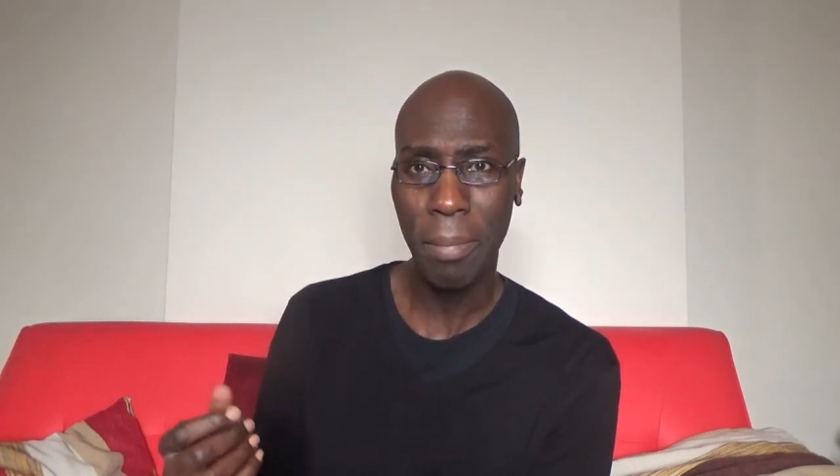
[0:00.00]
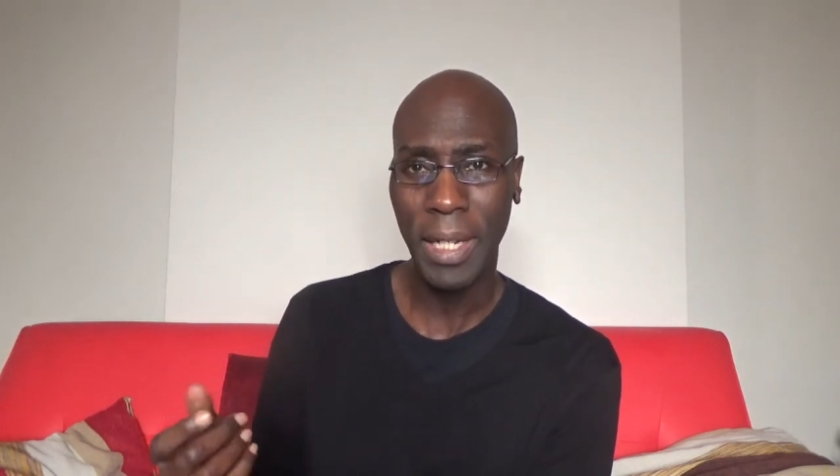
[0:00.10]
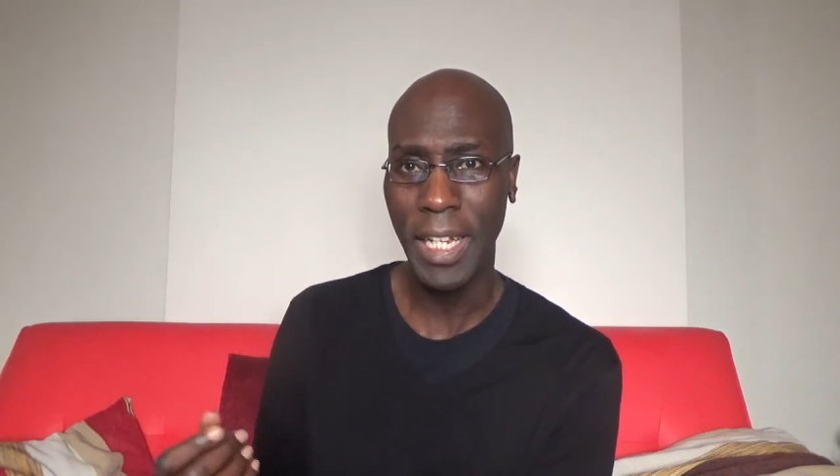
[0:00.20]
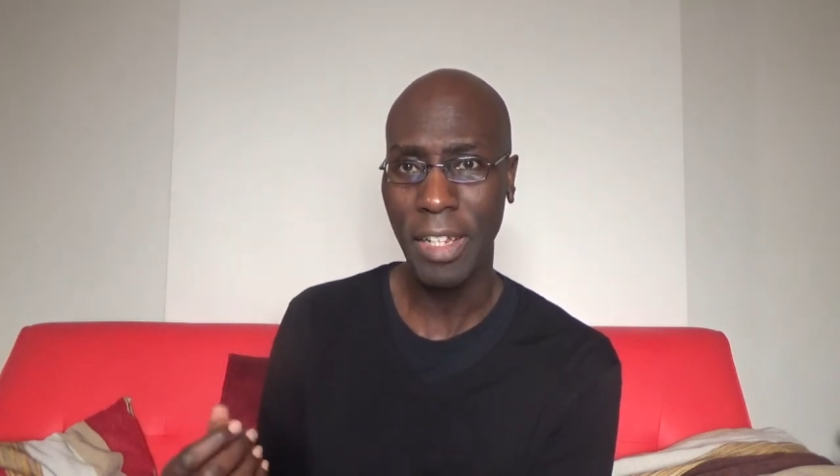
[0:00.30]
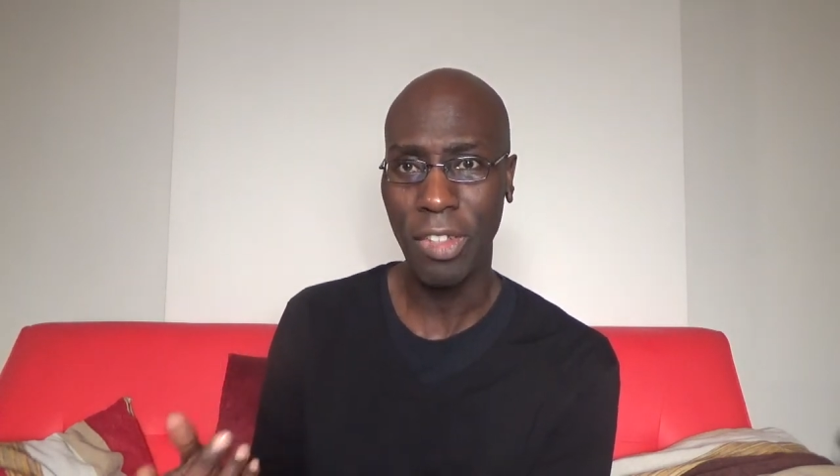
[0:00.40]

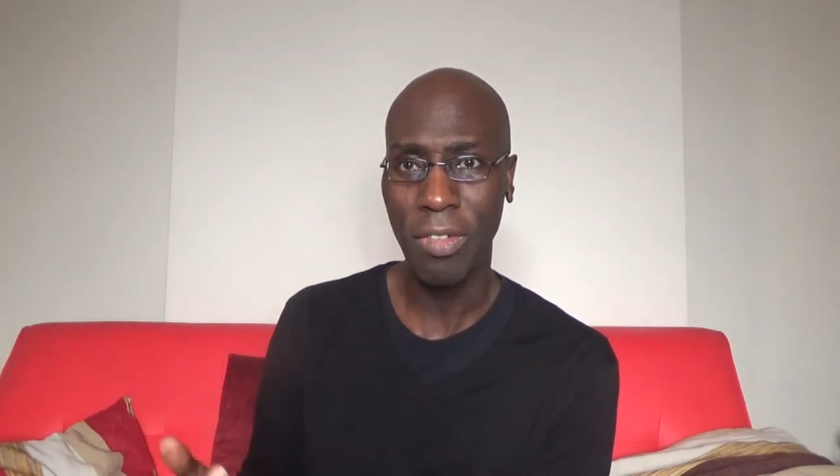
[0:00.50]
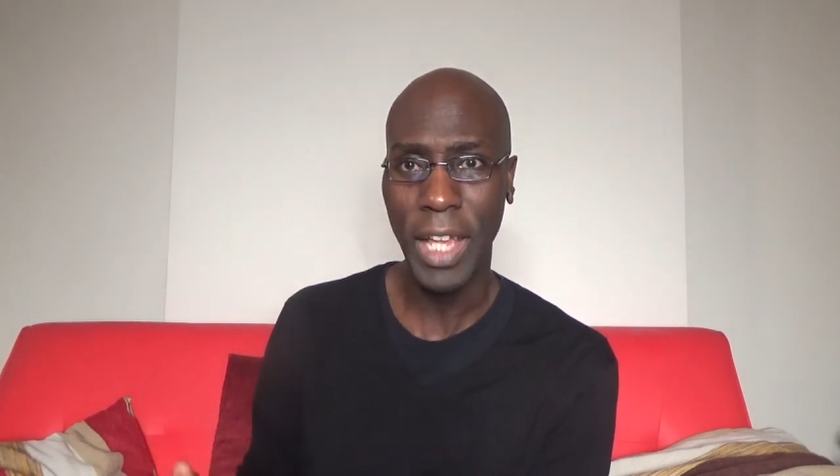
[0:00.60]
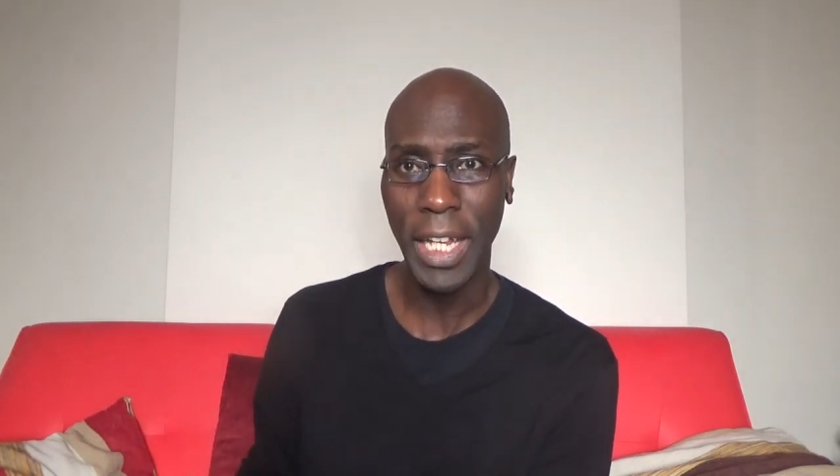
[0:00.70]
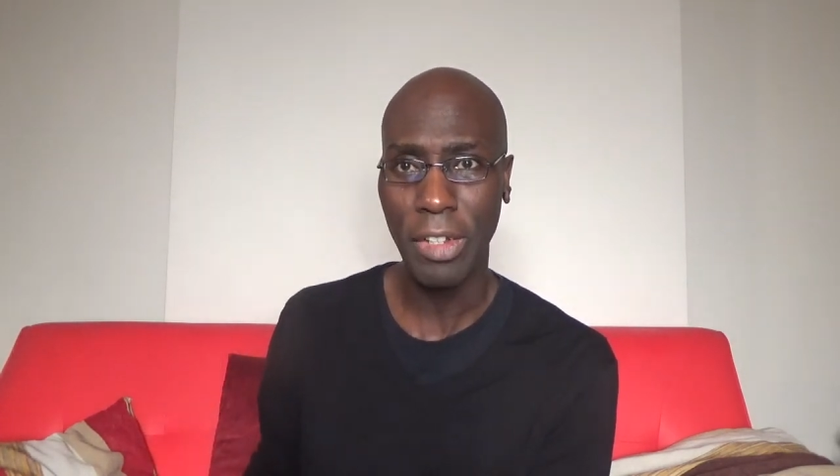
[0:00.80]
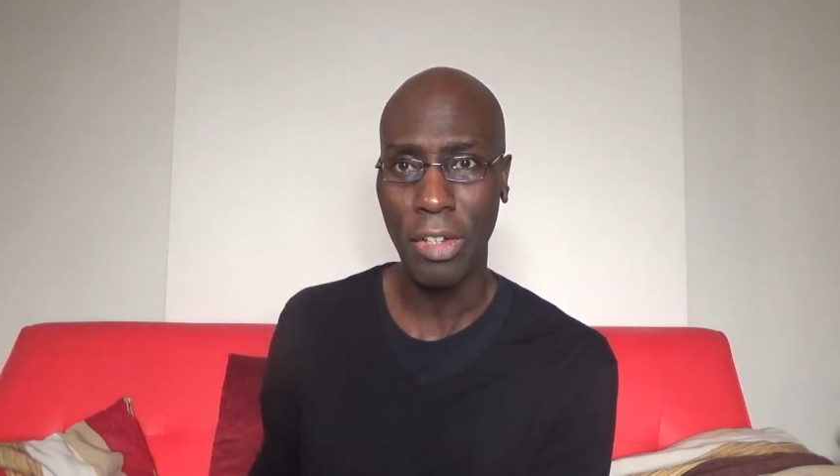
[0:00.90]
Please and
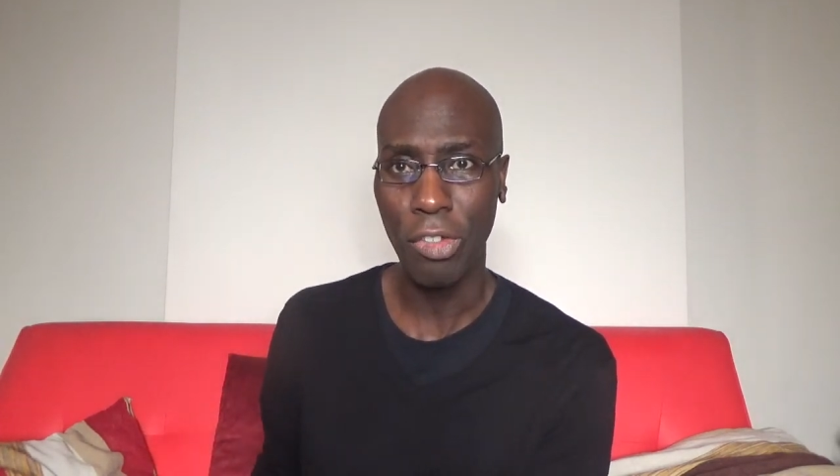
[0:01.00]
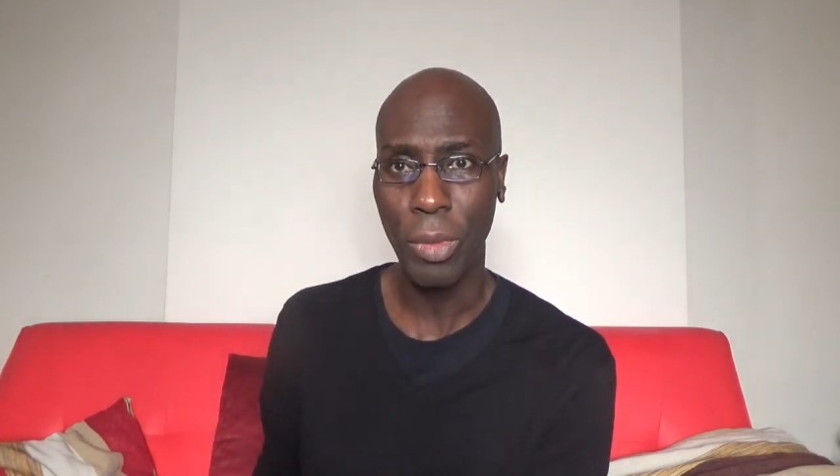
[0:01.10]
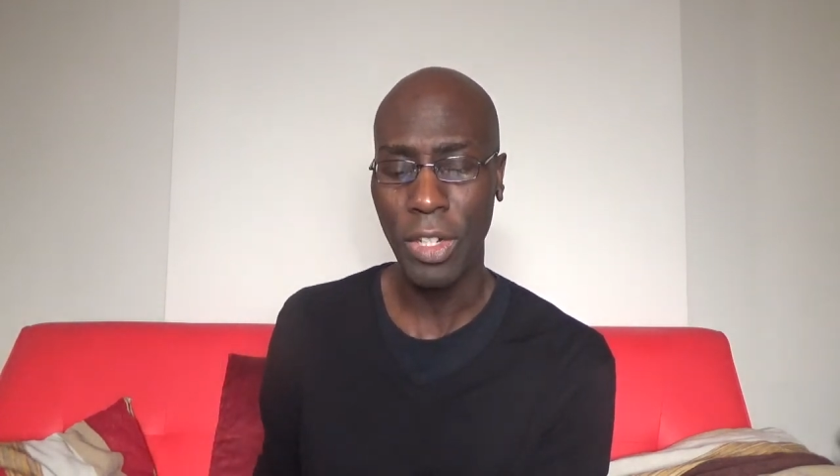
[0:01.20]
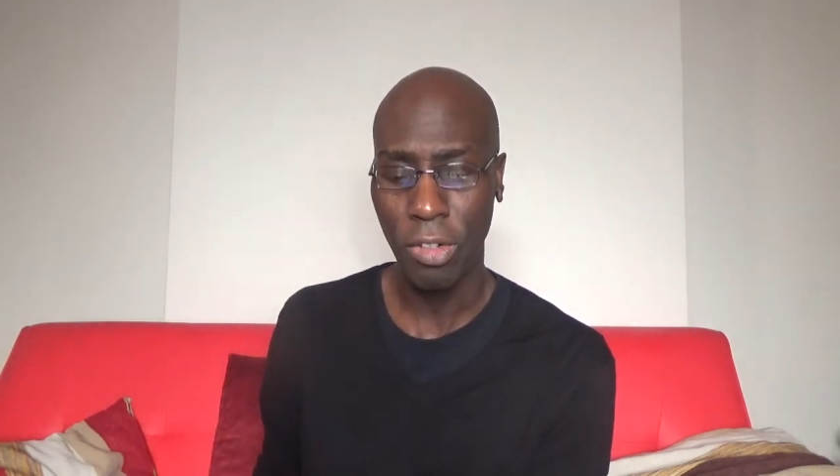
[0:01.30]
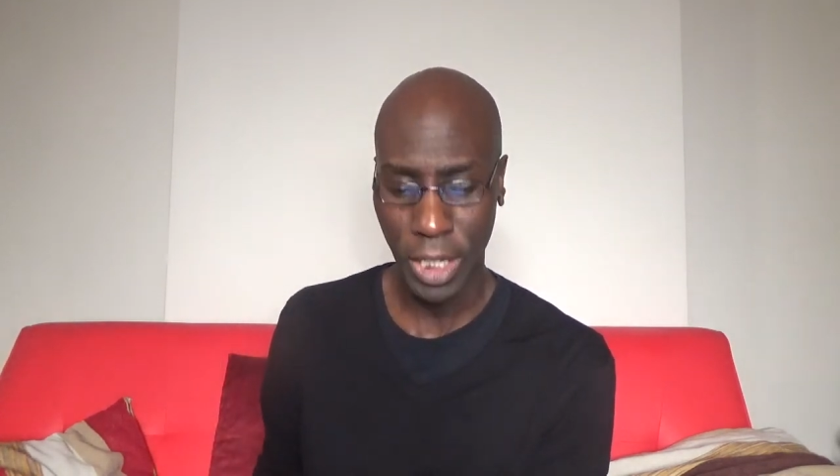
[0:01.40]
thank yous
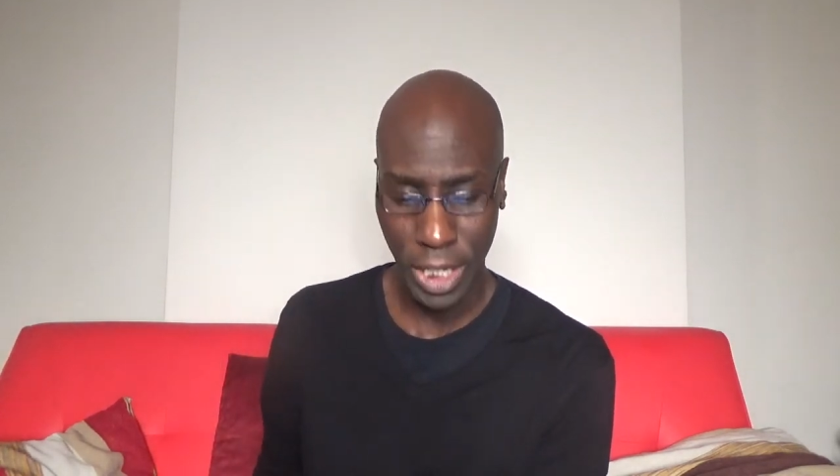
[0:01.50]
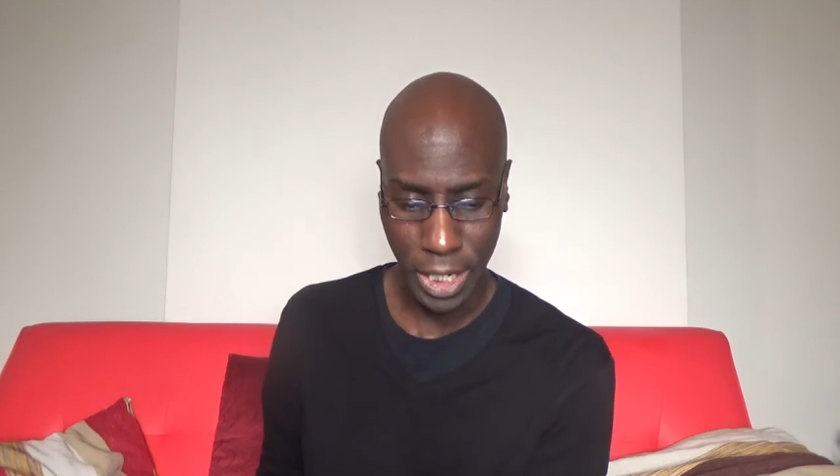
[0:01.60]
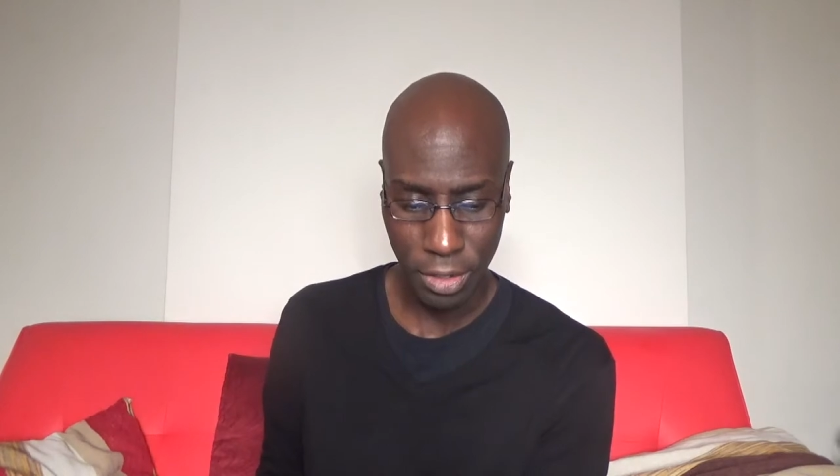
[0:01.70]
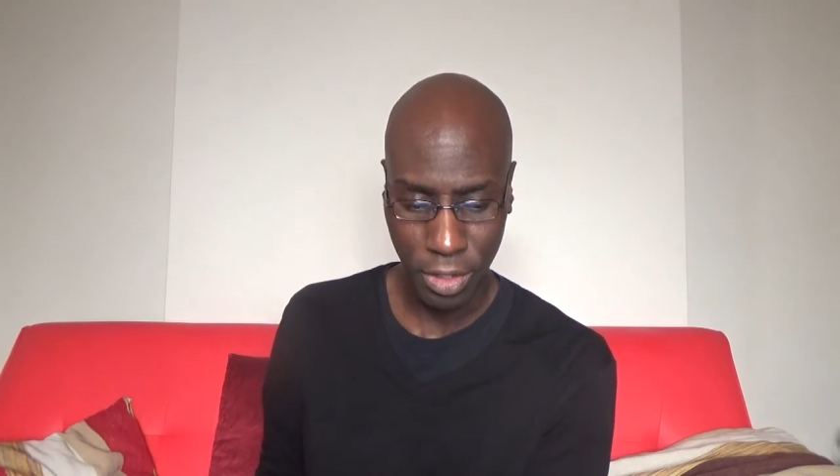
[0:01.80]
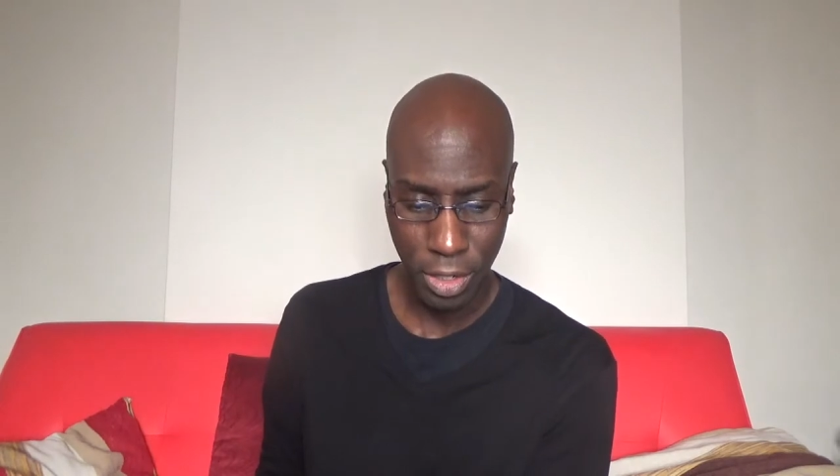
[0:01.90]
when you're a kid.